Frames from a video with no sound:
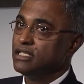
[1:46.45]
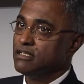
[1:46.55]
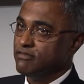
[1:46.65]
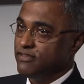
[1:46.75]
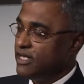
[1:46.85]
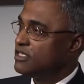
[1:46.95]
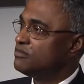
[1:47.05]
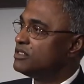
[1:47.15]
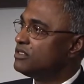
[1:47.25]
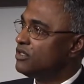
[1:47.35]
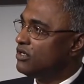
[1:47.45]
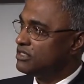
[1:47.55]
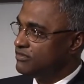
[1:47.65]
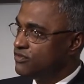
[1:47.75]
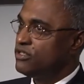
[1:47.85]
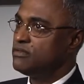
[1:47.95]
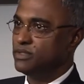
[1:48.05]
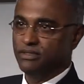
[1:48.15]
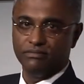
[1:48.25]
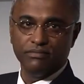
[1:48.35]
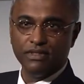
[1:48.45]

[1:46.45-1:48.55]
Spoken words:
available or affordable.